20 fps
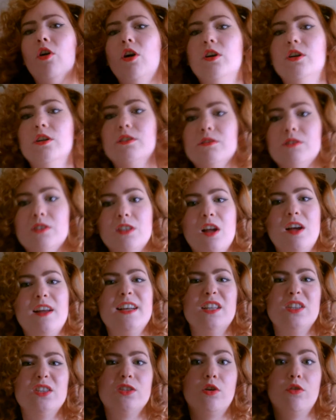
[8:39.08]
got a
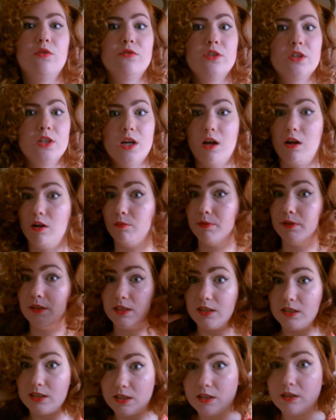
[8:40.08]
slightly softer curl, but